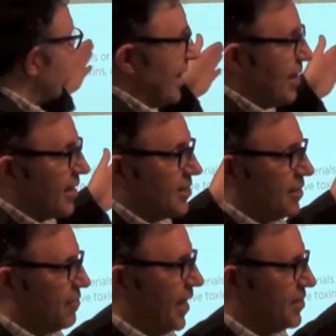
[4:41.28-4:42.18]
red list
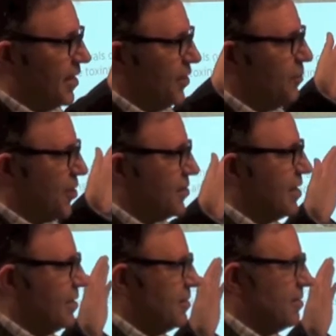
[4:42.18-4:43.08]
of things that you
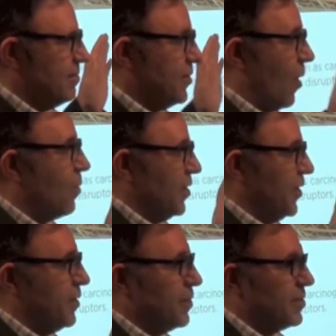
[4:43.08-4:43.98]
just don't
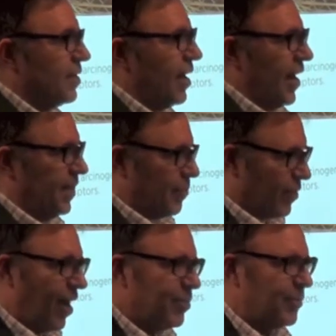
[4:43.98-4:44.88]
use. And the
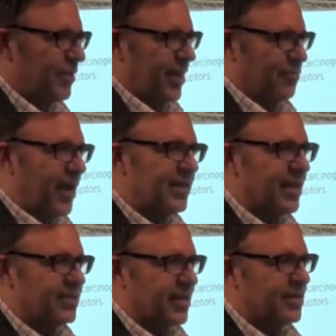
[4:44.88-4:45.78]
problem with that red
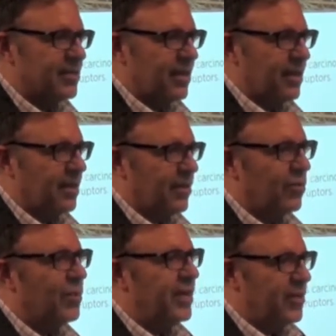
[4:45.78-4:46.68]
list is
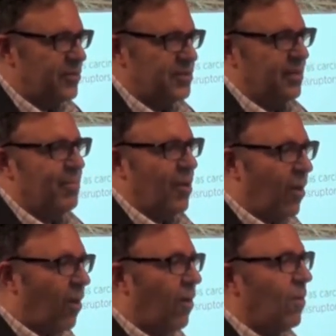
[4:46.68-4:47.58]
we use them
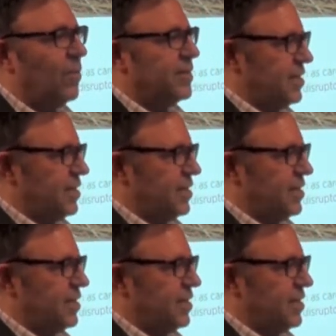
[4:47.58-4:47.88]
all the